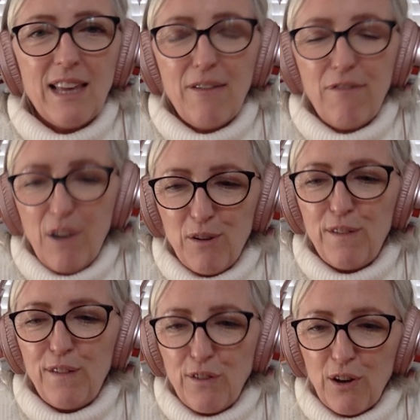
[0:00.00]
their
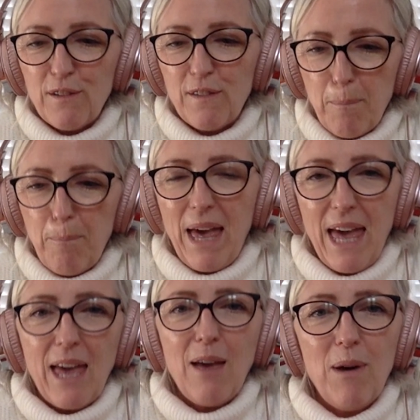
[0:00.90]
phones start to
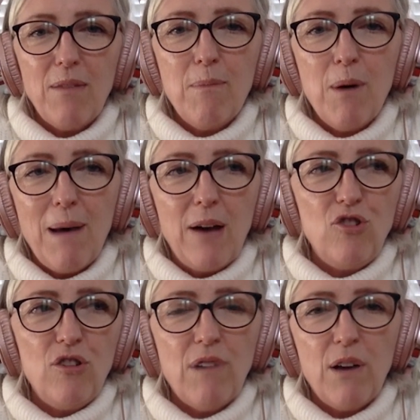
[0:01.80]
ping with, "Mum, how
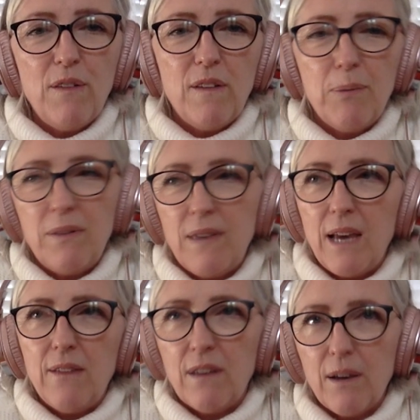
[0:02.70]
do you roast a
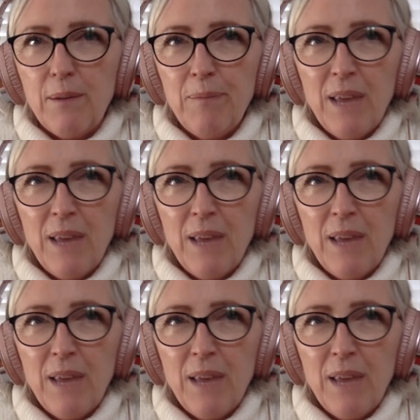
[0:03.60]
potato?